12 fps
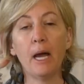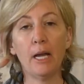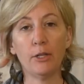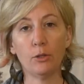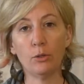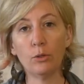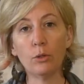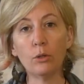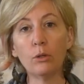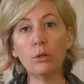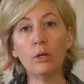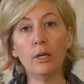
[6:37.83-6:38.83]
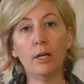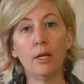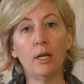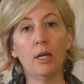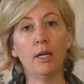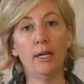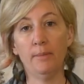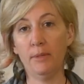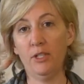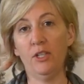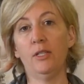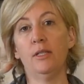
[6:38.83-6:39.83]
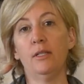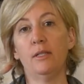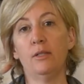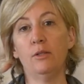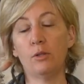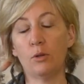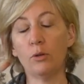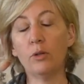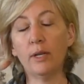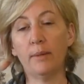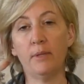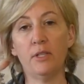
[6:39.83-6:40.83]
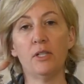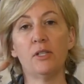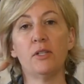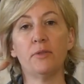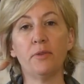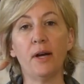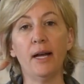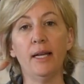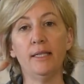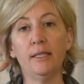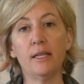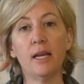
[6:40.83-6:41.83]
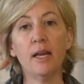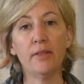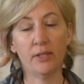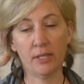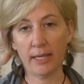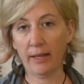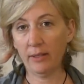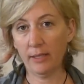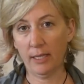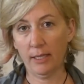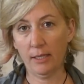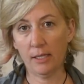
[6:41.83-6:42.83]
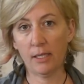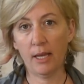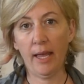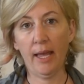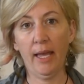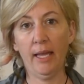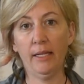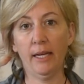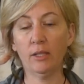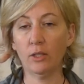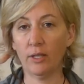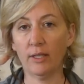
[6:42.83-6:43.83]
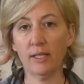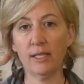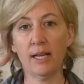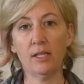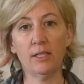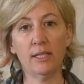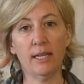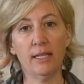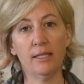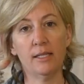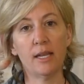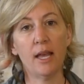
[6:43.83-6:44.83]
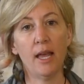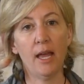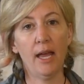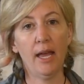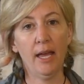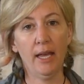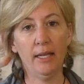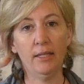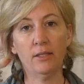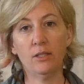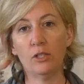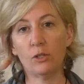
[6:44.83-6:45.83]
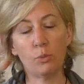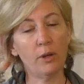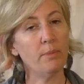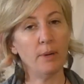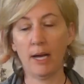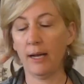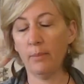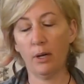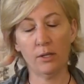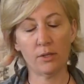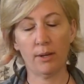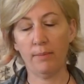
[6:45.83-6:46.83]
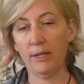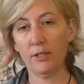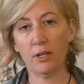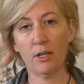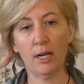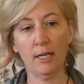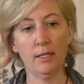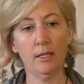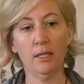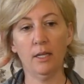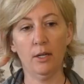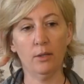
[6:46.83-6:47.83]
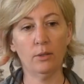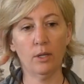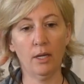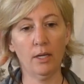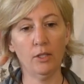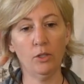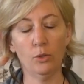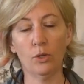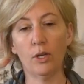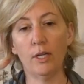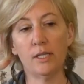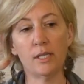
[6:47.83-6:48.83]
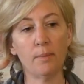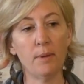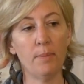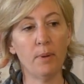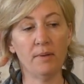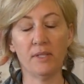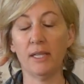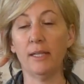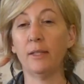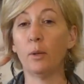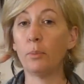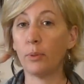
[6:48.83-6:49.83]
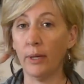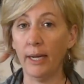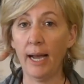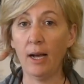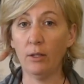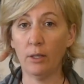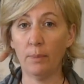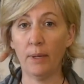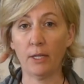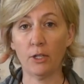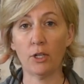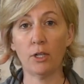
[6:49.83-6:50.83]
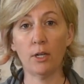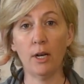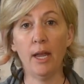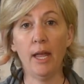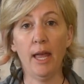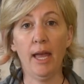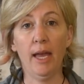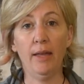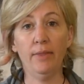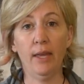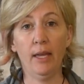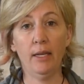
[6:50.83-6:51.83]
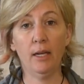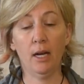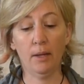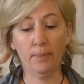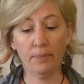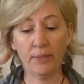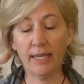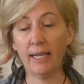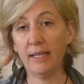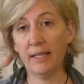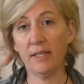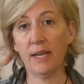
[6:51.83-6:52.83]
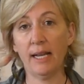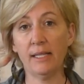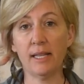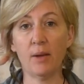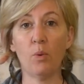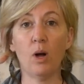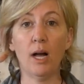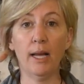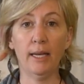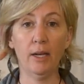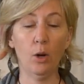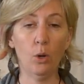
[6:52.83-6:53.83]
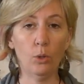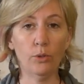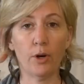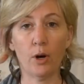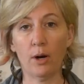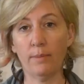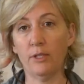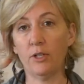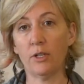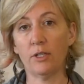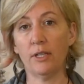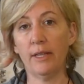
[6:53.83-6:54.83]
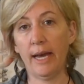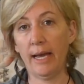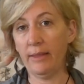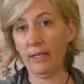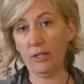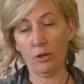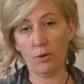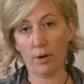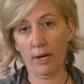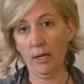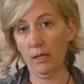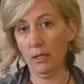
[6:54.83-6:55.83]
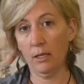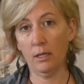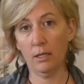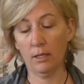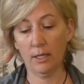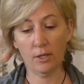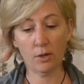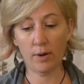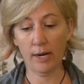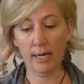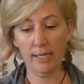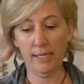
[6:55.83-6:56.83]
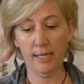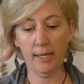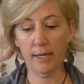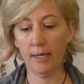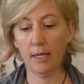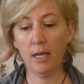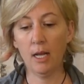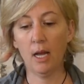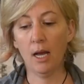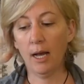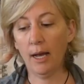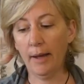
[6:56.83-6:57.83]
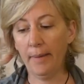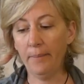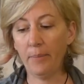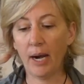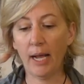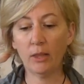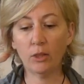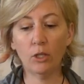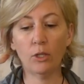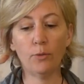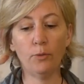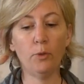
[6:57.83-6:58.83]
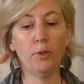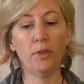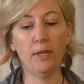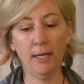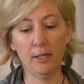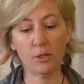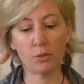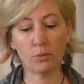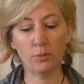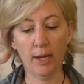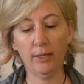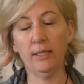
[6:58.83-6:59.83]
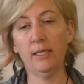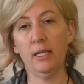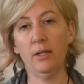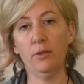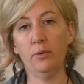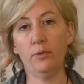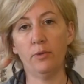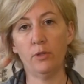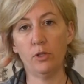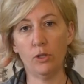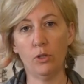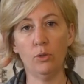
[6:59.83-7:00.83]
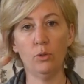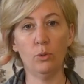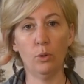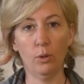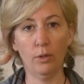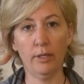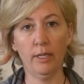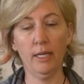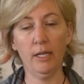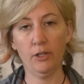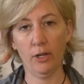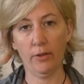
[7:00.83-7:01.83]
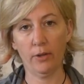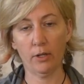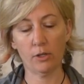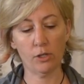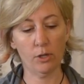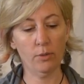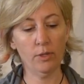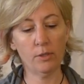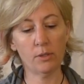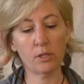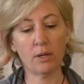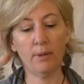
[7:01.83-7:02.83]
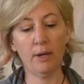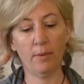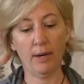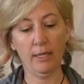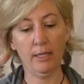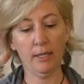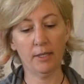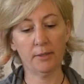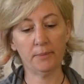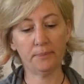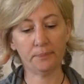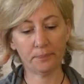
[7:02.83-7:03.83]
I Google images, use Google images to find the skeletons. And I look at the skeletons, and just with my eyeballs I measure. I, you know, you could, some people have said that they'll print out a picture and then um, get it the size they want and hold their armature to that. That's a great, that's a great idea. Um, but I look for things relative to each other. So this was going to be a reindeer,